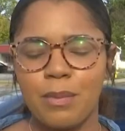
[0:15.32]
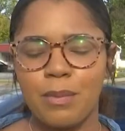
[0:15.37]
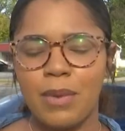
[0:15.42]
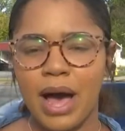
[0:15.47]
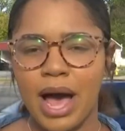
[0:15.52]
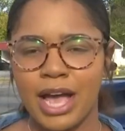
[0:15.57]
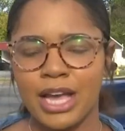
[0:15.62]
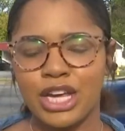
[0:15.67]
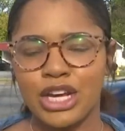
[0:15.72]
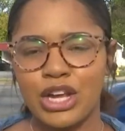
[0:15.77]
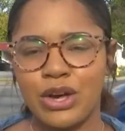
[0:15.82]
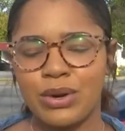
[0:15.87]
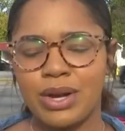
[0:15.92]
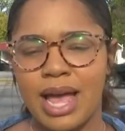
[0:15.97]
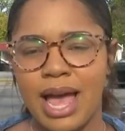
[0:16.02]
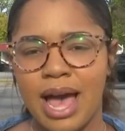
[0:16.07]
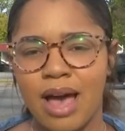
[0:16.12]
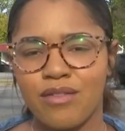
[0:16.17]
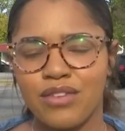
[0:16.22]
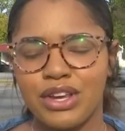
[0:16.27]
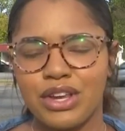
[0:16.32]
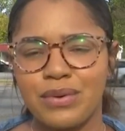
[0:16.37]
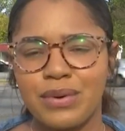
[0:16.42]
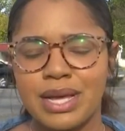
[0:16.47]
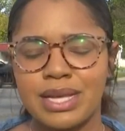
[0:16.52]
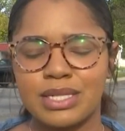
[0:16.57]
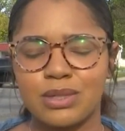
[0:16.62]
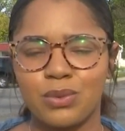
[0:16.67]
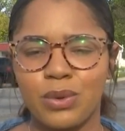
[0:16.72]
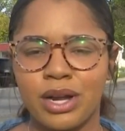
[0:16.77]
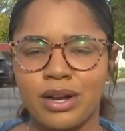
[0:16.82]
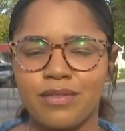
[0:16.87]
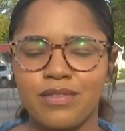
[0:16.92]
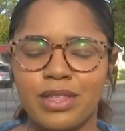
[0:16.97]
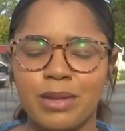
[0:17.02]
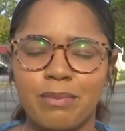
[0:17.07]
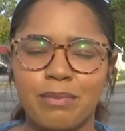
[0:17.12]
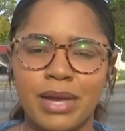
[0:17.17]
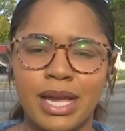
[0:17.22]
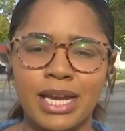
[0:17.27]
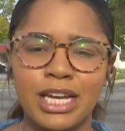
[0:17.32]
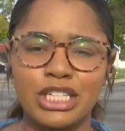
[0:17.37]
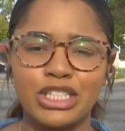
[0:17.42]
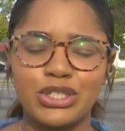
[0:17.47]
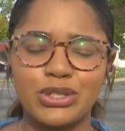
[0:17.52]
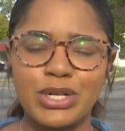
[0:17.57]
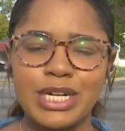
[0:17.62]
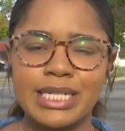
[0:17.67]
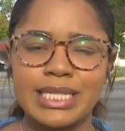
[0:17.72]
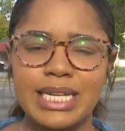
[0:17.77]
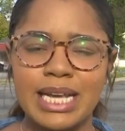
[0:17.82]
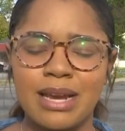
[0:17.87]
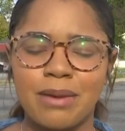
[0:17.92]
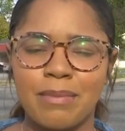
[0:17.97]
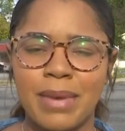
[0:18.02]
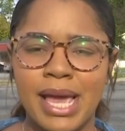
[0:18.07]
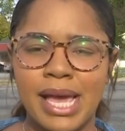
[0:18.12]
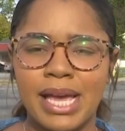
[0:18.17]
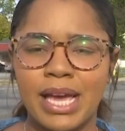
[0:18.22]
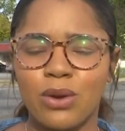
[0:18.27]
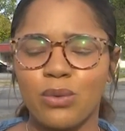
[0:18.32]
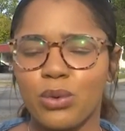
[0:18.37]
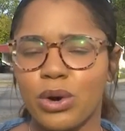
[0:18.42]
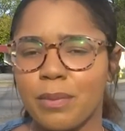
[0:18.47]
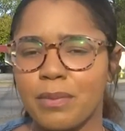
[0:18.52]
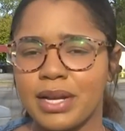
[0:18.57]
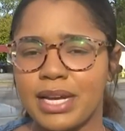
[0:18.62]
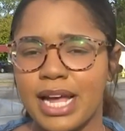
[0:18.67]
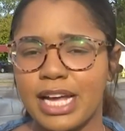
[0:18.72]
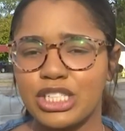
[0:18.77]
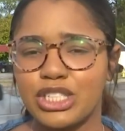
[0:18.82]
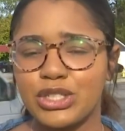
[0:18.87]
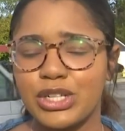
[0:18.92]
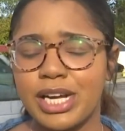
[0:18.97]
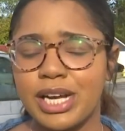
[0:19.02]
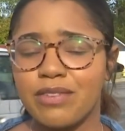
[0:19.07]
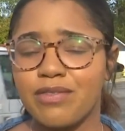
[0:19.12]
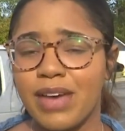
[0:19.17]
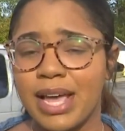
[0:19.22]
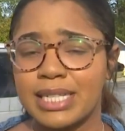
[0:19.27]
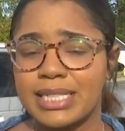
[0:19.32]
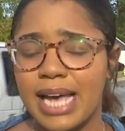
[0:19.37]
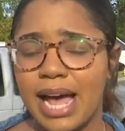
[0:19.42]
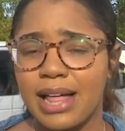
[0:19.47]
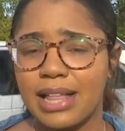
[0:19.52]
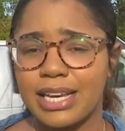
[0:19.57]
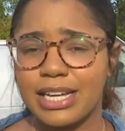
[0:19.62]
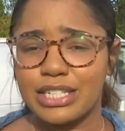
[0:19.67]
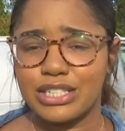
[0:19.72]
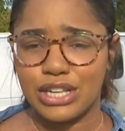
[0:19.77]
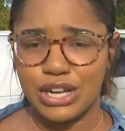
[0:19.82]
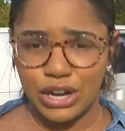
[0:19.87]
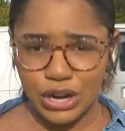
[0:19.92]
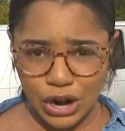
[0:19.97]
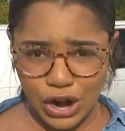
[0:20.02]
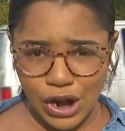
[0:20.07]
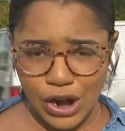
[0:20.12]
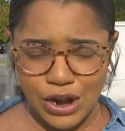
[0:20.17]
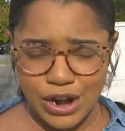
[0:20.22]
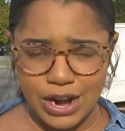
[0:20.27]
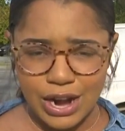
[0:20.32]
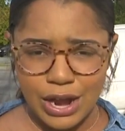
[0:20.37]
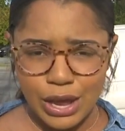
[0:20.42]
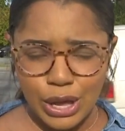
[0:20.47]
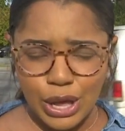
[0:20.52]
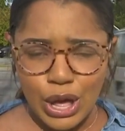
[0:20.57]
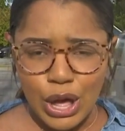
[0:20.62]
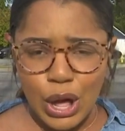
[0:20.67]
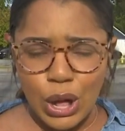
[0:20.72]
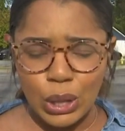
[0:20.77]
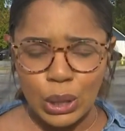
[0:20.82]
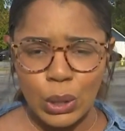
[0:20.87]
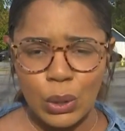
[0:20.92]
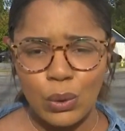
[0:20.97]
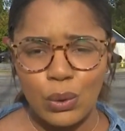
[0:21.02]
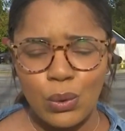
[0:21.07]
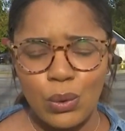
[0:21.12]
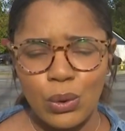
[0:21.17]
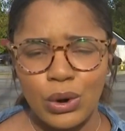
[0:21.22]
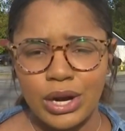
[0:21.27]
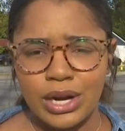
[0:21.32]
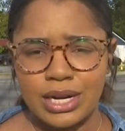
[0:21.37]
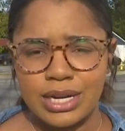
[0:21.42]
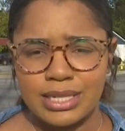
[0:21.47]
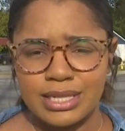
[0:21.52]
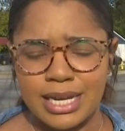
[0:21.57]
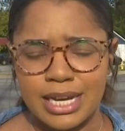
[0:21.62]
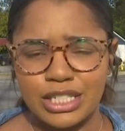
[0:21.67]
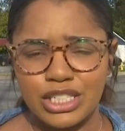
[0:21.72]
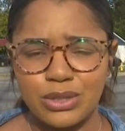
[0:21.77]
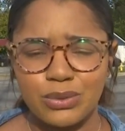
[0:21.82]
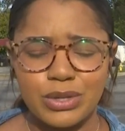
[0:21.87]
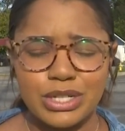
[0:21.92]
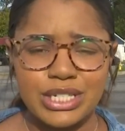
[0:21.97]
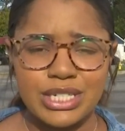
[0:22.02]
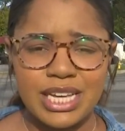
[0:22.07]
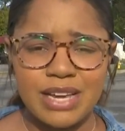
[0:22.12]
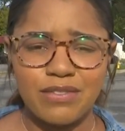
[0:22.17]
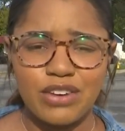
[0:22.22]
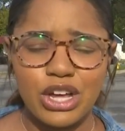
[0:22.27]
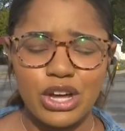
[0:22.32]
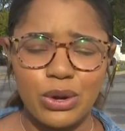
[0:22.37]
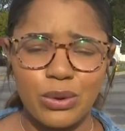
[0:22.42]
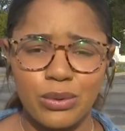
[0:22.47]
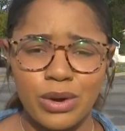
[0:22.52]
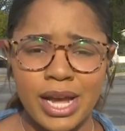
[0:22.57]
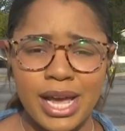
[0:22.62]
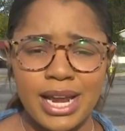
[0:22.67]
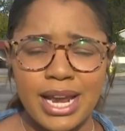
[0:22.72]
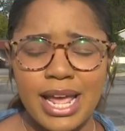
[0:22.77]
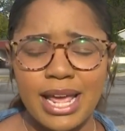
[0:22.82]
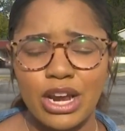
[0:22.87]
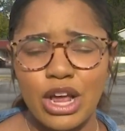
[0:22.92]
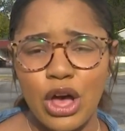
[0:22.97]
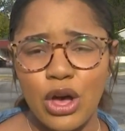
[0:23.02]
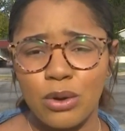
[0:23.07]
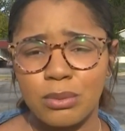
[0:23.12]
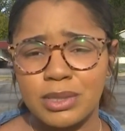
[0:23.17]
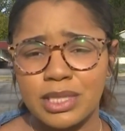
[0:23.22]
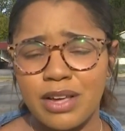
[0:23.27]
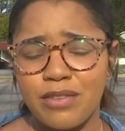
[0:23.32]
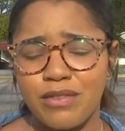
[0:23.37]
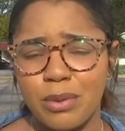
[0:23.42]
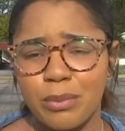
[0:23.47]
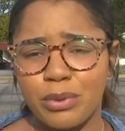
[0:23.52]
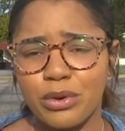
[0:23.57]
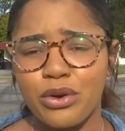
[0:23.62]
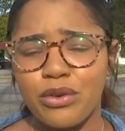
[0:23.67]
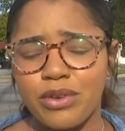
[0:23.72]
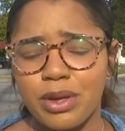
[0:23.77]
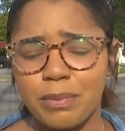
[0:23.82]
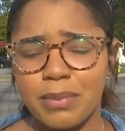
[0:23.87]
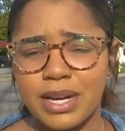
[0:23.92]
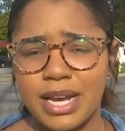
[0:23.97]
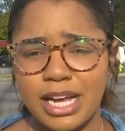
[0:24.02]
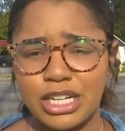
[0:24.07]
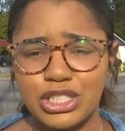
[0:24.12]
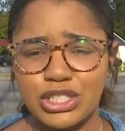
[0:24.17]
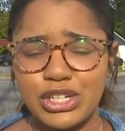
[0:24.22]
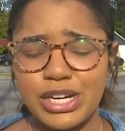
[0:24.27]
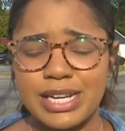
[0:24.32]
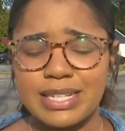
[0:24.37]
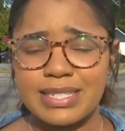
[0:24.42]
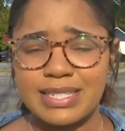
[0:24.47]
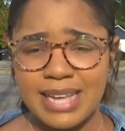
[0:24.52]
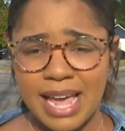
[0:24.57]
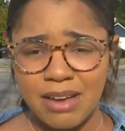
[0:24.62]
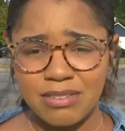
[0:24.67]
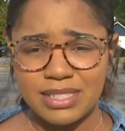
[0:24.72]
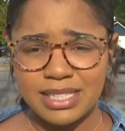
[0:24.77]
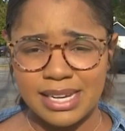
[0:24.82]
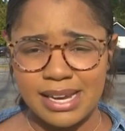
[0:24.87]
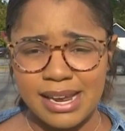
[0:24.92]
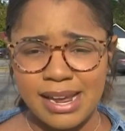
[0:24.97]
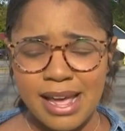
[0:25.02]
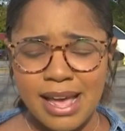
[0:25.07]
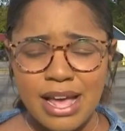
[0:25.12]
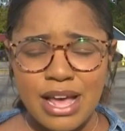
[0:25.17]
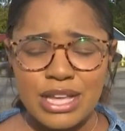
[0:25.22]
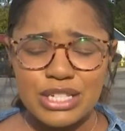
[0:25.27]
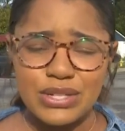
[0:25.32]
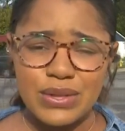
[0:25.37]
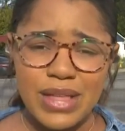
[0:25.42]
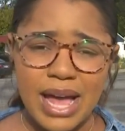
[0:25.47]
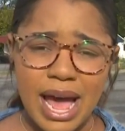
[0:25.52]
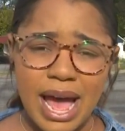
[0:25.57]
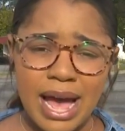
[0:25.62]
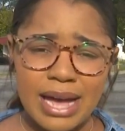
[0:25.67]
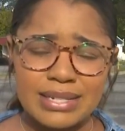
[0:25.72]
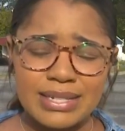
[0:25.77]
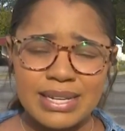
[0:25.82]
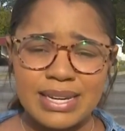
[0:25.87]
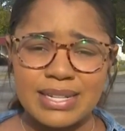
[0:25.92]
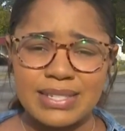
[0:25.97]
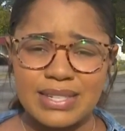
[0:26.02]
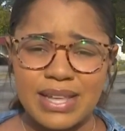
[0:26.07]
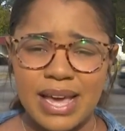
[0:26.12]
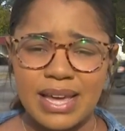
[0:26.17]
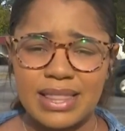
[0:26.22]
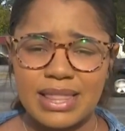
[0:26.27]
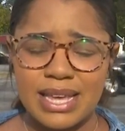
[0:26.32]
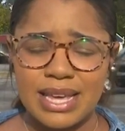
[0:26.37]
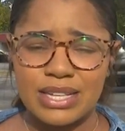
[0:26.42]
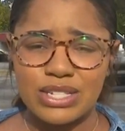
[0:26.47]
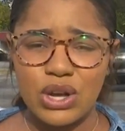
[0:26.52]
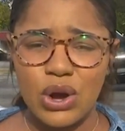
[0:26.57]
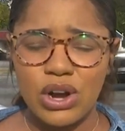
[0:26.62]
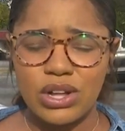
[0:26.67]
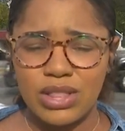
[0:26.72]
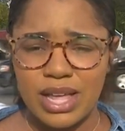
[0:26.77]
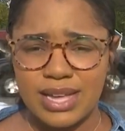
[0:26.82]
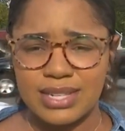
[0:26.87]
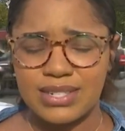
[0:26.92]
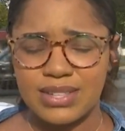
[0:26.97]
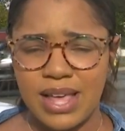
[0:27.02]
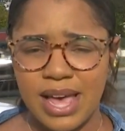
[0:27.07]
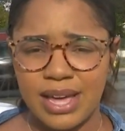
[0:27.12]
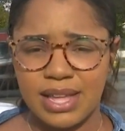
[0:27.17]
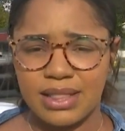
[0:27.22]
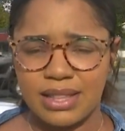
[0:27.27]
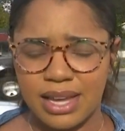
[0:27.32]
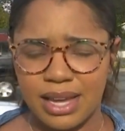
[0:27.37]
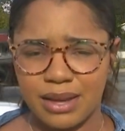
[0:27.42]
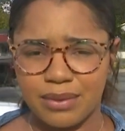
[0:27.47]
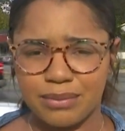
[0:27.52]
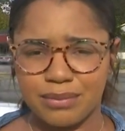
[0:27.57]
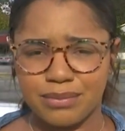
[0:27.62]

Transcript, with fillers: Pio Nono Avenue is one of the many streets in Macon where pedestrian fatalities occur. A local organization received a grant in hopes of improving pedestrian safety so that accidents like these are less likely.